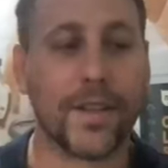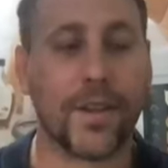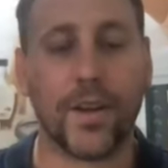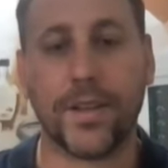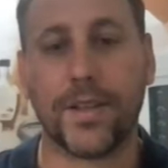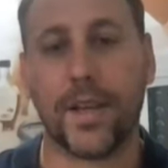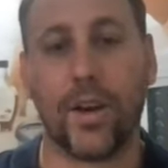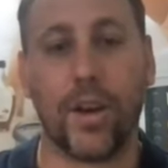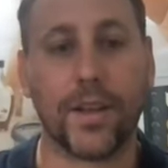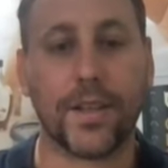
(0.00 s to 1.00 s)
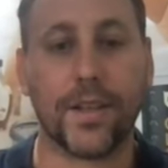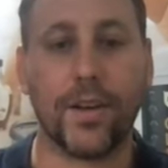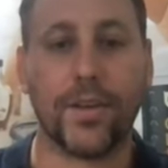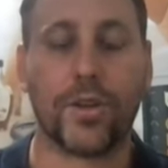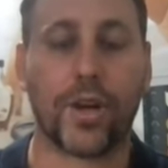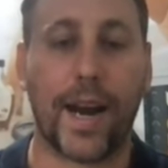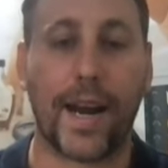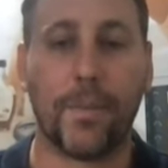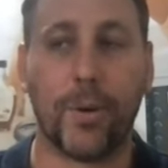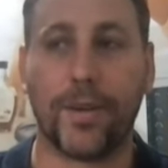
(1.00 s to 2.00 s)
of those
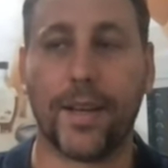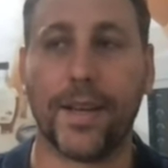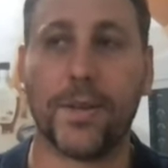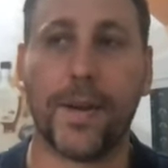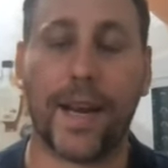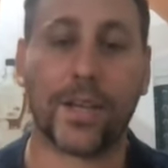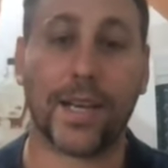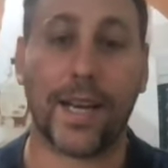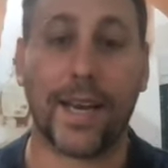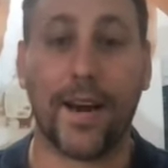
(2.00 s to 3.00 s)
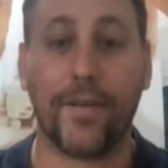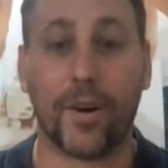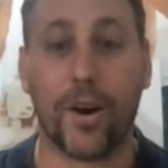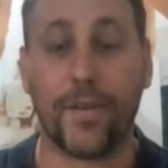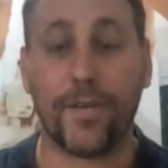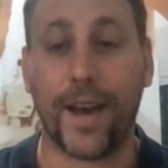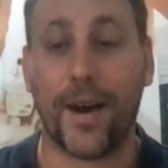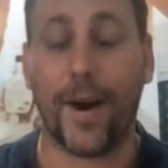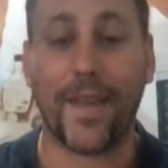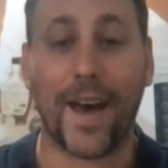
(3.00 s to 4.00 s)
trackable things we actually cover off in
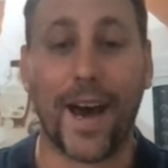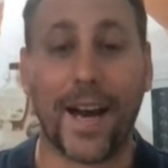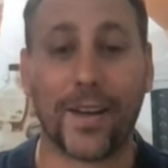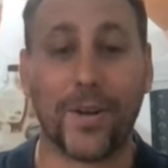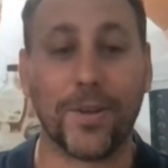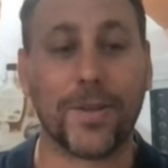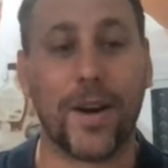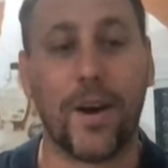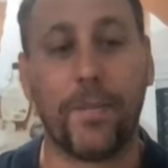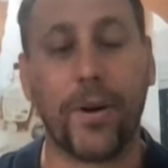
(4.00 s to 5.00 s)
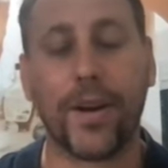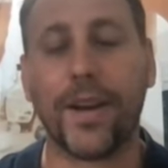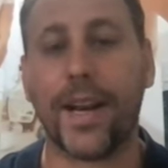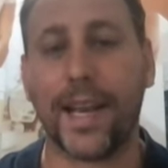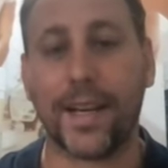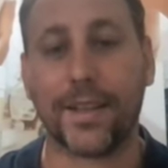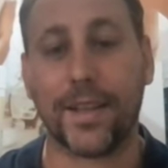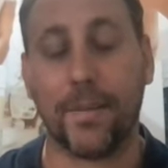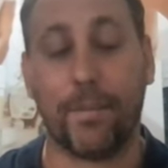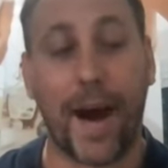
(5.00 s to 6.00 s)
our other articles. So I'll put in a link to
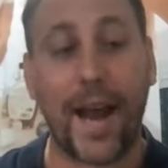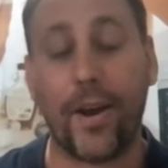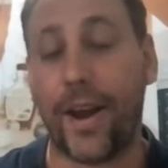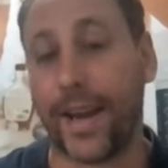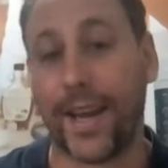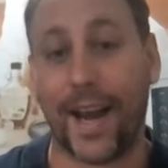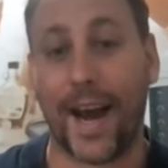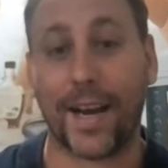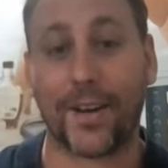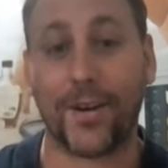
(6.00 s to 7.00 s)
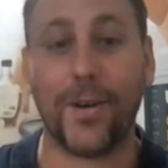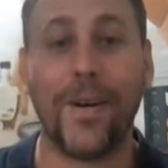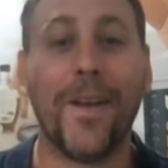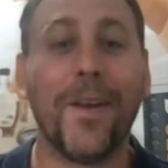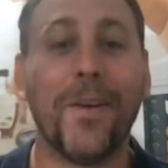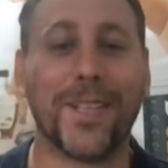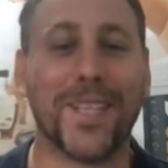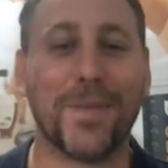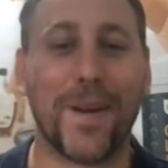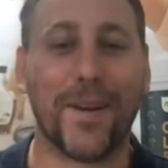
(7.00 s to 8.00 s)
the biohacking article, which
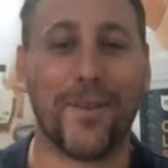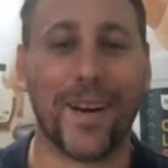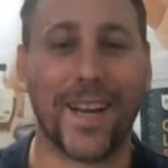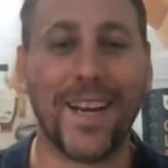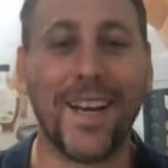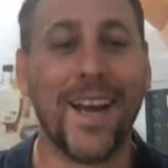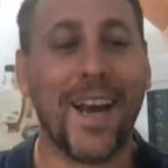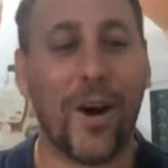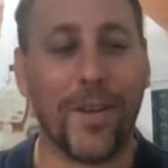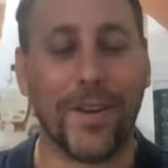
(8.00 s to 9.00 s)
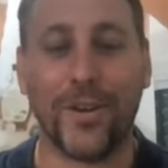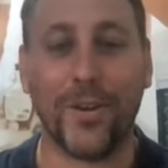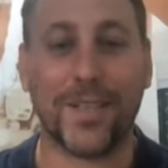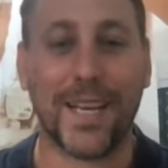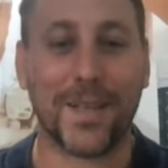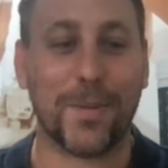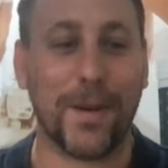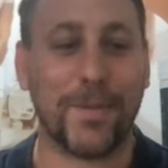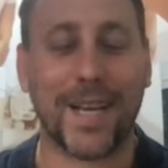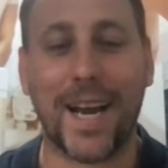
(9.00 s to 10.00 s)
has been written on the Nuzest
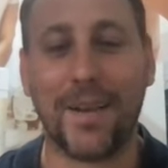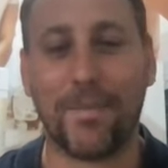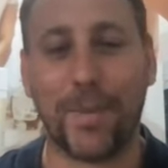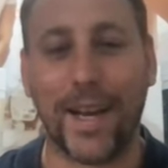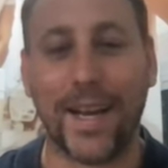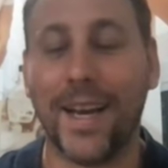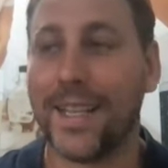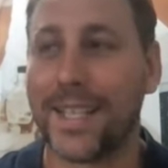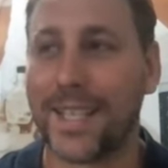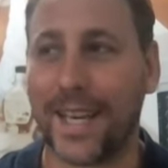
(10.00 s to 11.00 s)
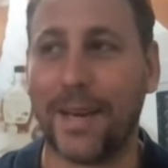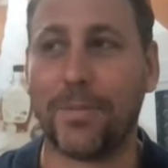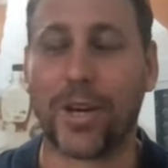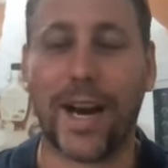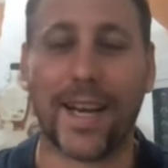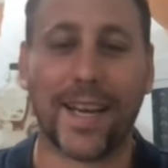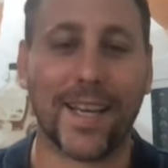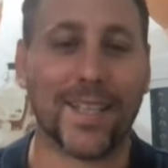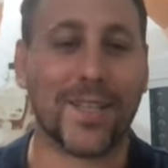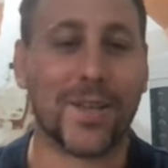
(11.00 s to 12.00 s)
website. But sleep tracking
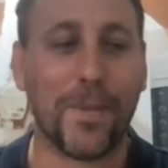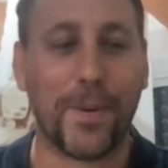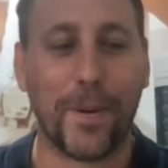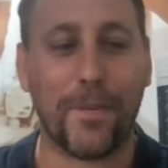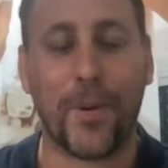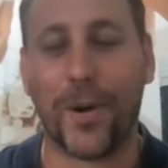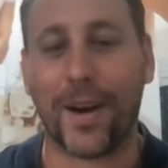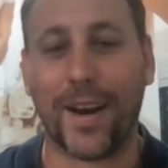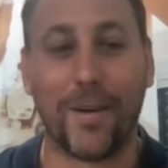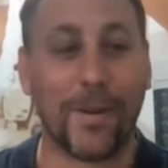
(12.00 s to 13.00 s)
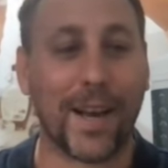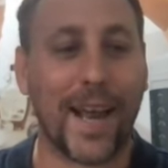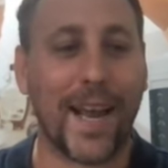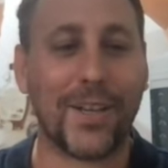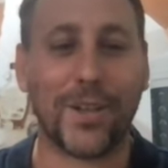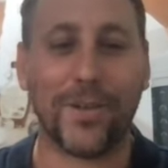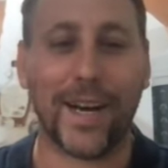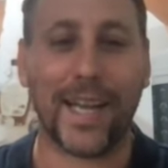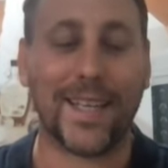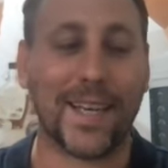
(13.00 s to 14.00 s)
is super important. I'm glad you're
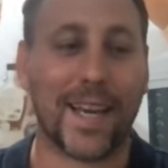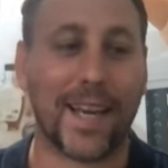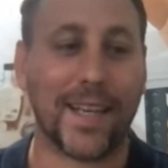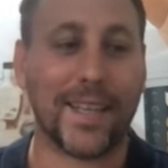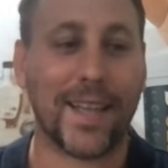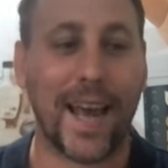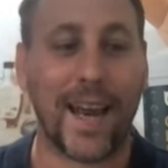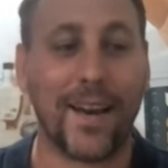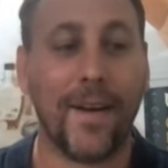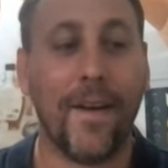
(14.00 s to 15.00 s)
really digging into that.